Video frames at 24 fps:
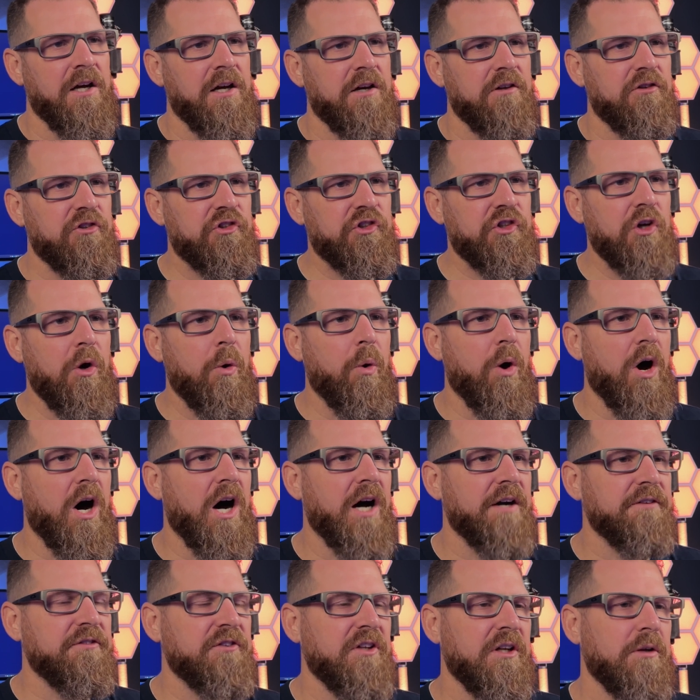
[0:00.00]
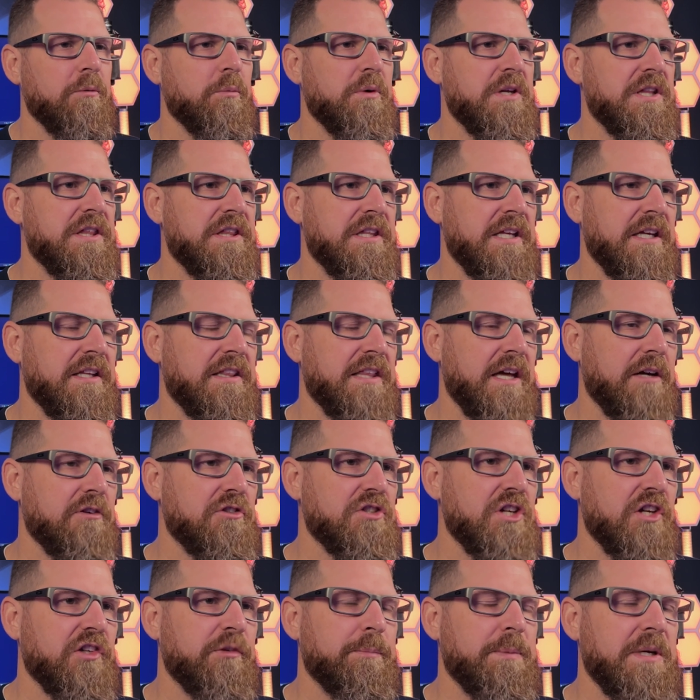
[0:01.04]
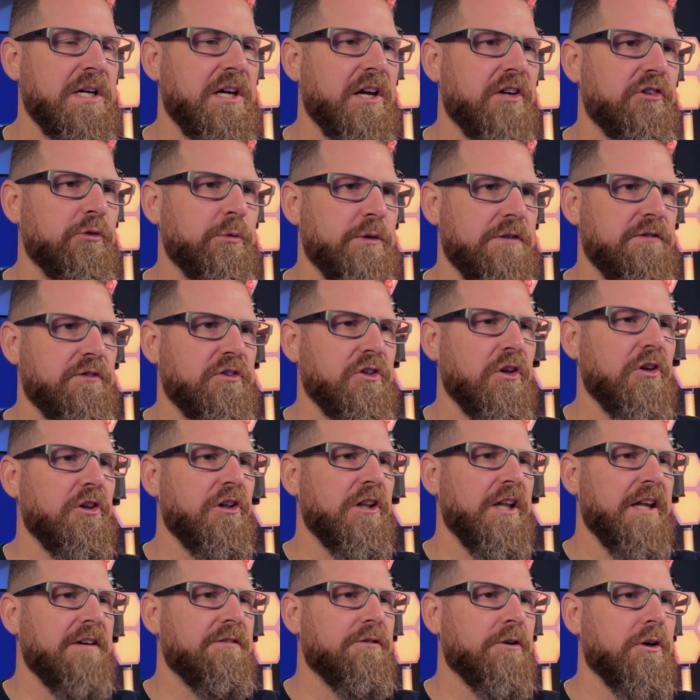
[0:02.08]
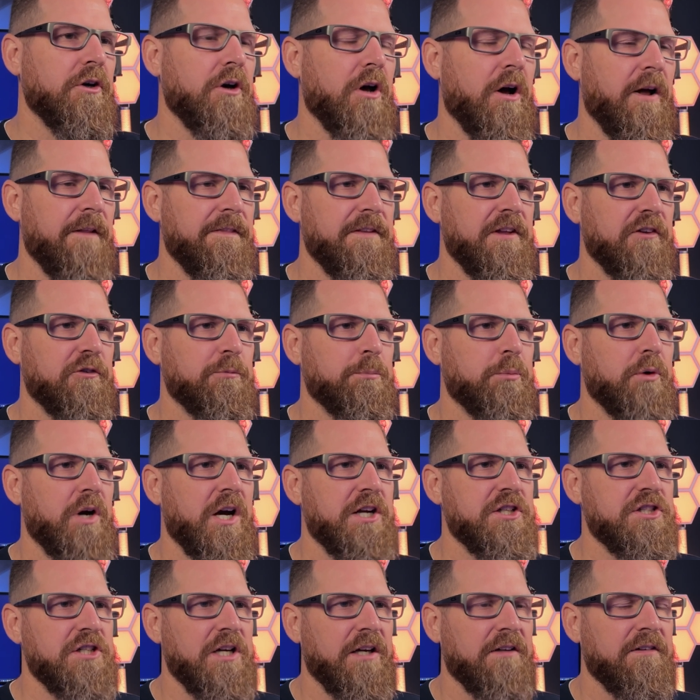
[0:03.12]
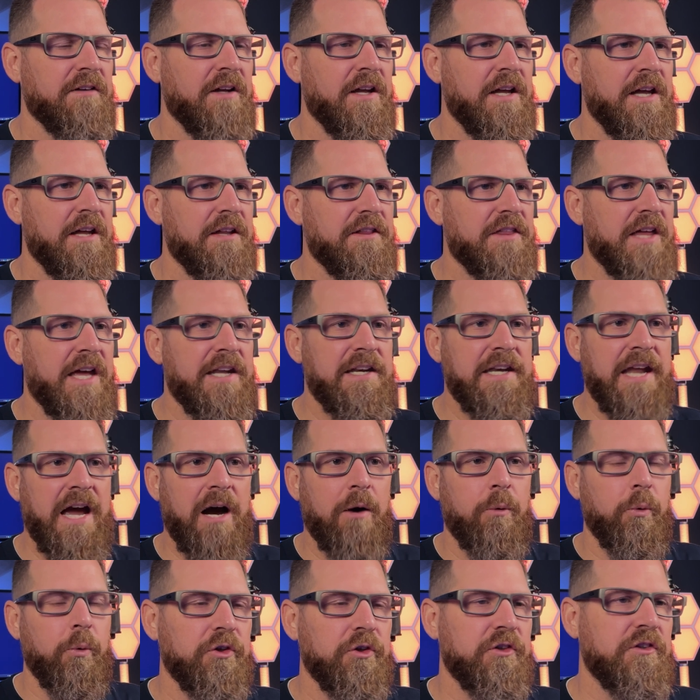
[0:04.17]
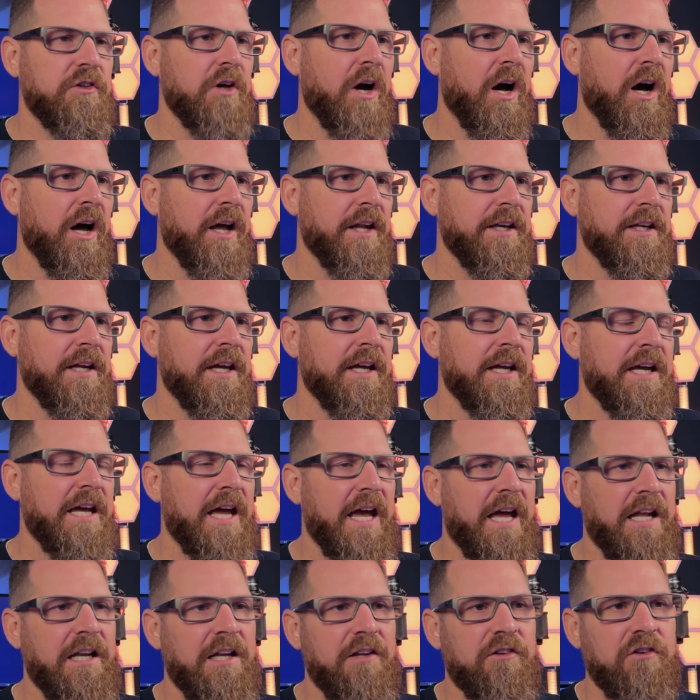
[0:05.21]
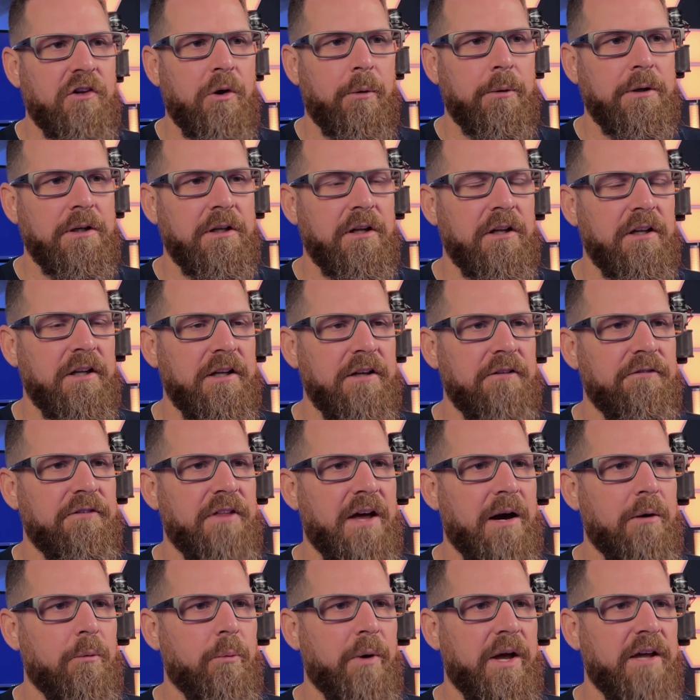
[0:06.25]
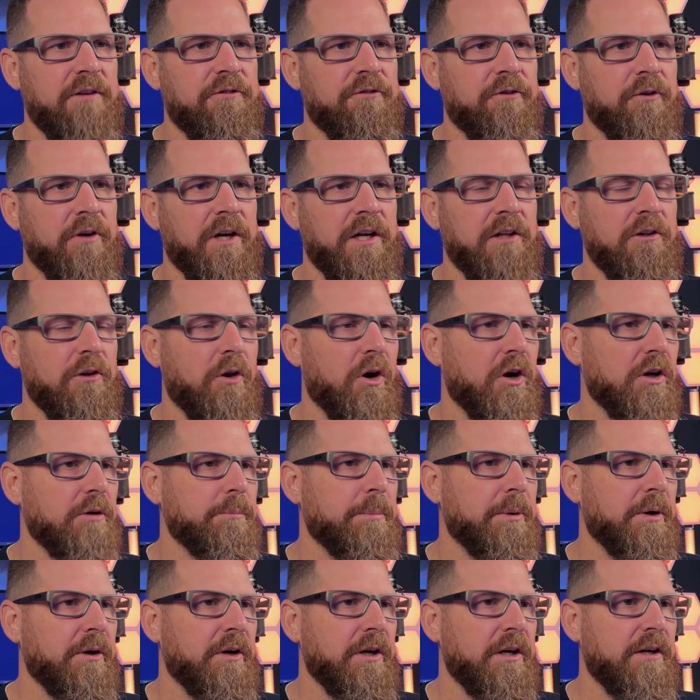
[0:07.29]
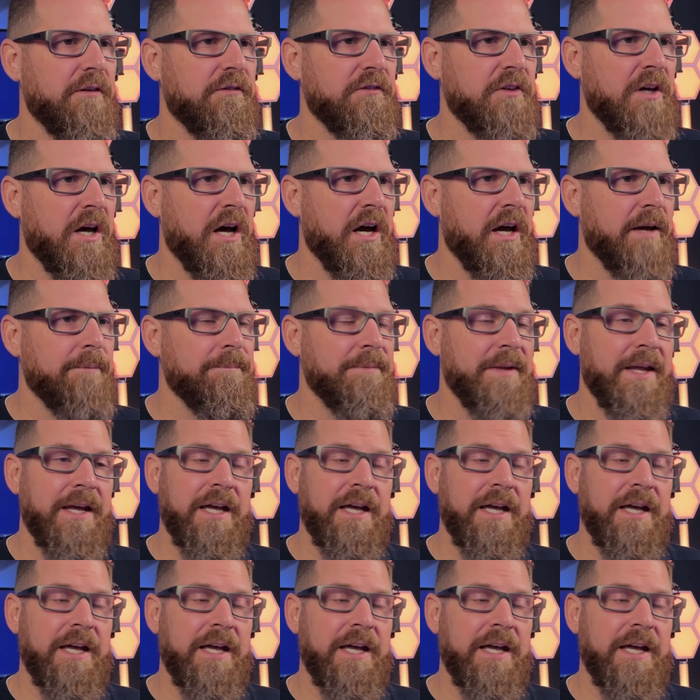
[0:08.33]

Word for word: So often we think that just because we've delivered on this project, that now done and it's going to live that way for a long period of time.